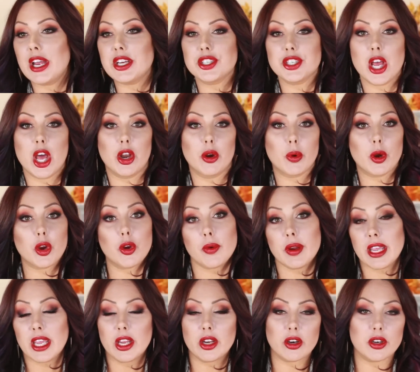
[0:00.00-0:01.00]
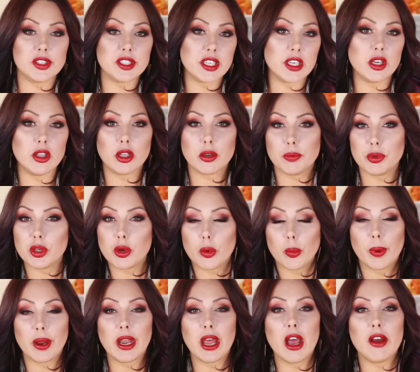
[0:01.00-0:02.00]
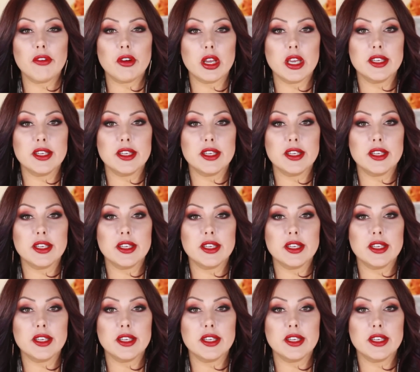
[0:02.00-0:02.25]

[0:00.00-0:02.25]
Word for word: eyeshadow or green or teal or blue or whatever,